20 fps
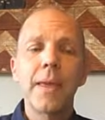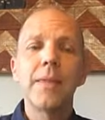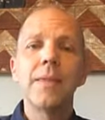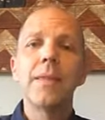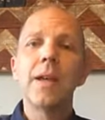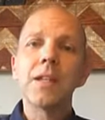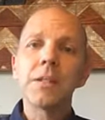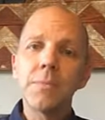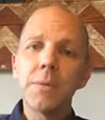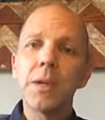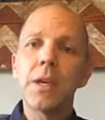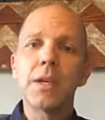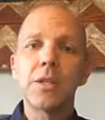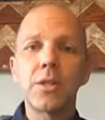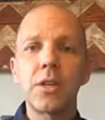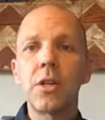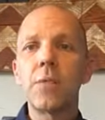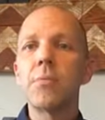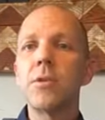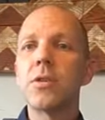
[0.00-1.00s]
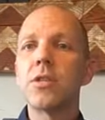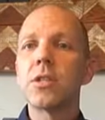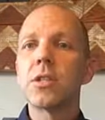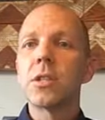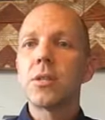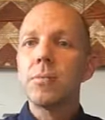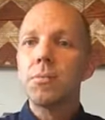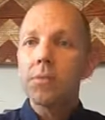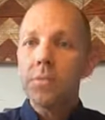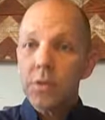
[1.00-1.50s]
That's because their immune
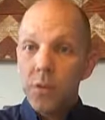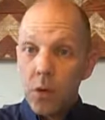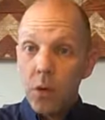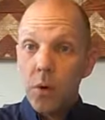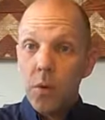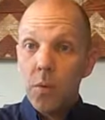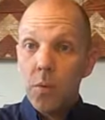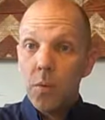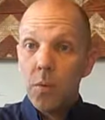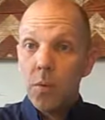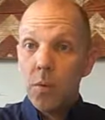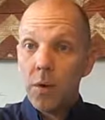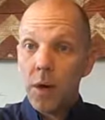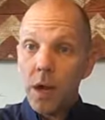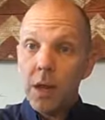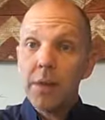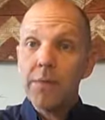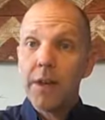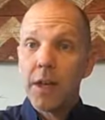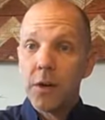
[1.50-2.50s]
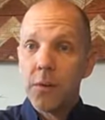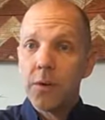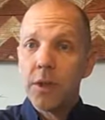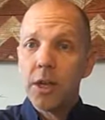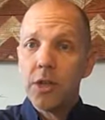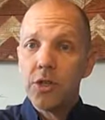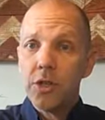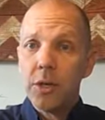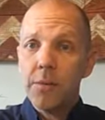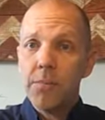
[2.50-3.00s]
systems were elevated where
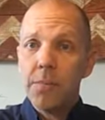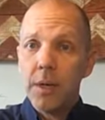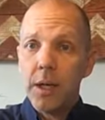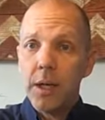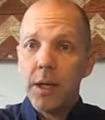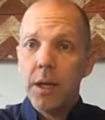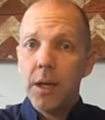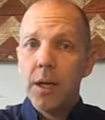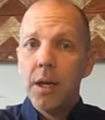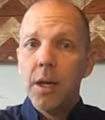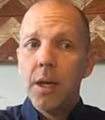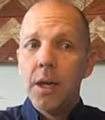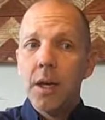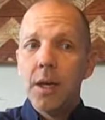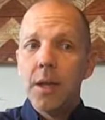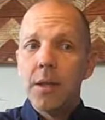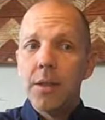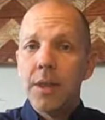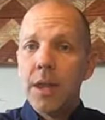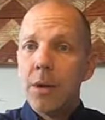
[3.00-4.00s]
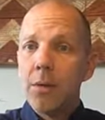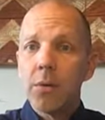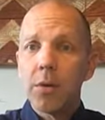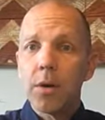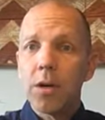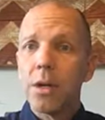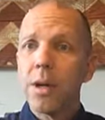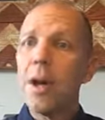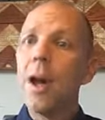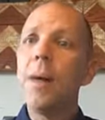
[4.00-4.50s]
they should be. They
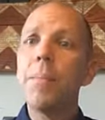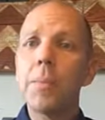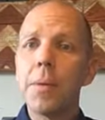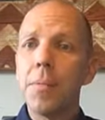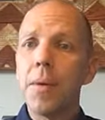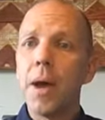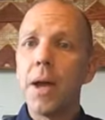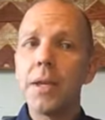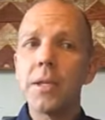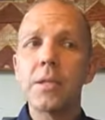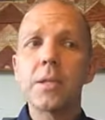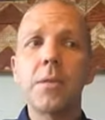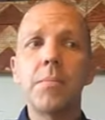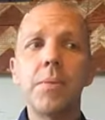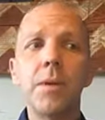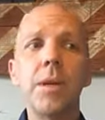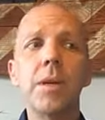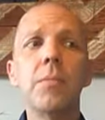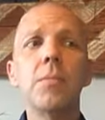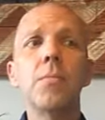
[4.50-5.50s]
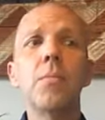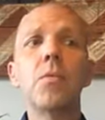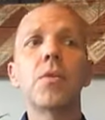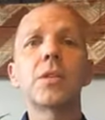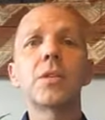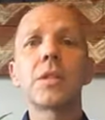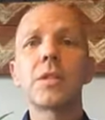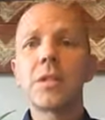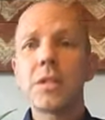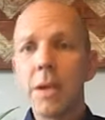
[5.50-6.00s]
weren't compromised to be more
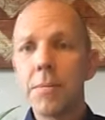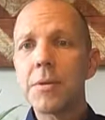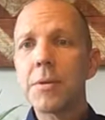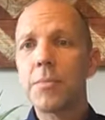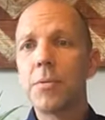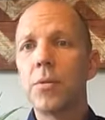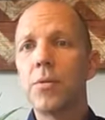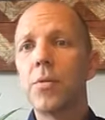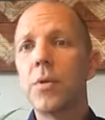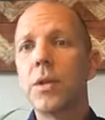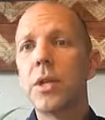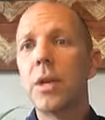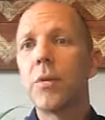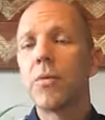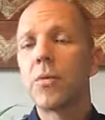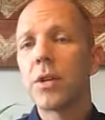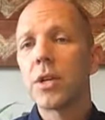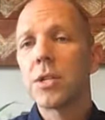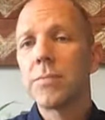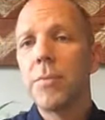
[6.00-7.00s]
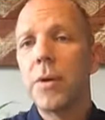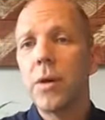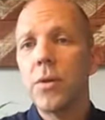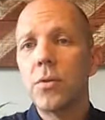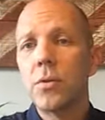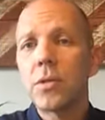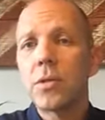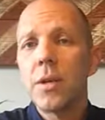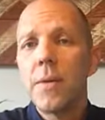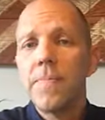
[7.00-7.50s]
susceptible when they were
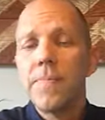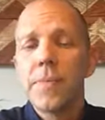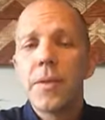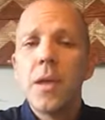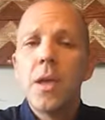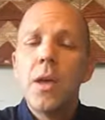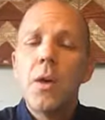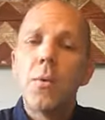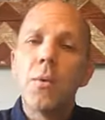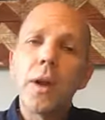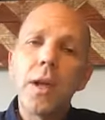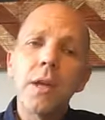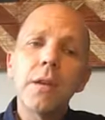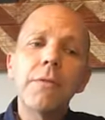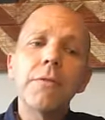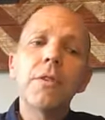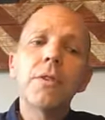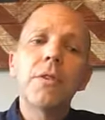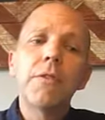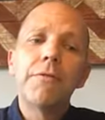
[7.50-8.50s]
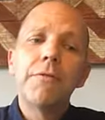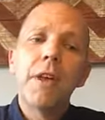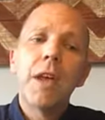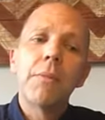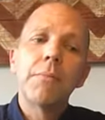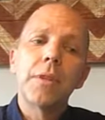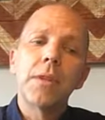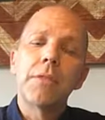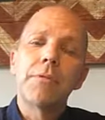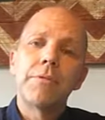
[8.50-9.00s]
exposed. When I interviewed the
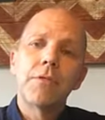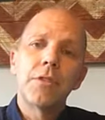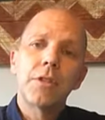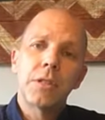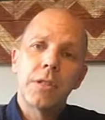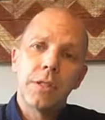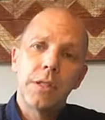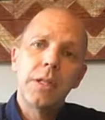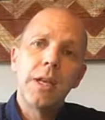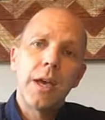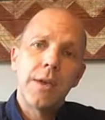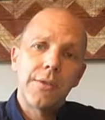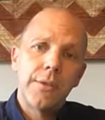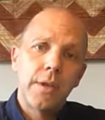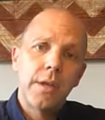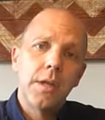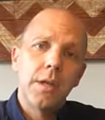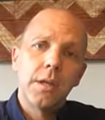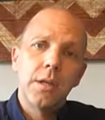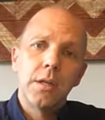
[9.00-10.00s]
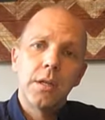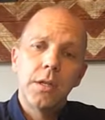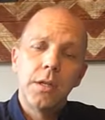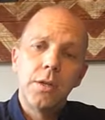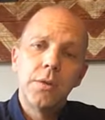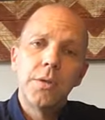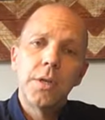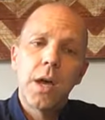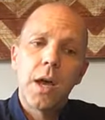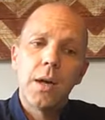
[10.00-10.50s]
family, the first death in
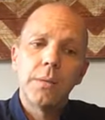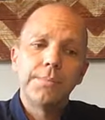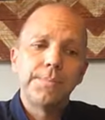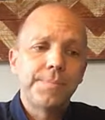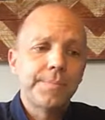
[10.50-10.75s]
Utah,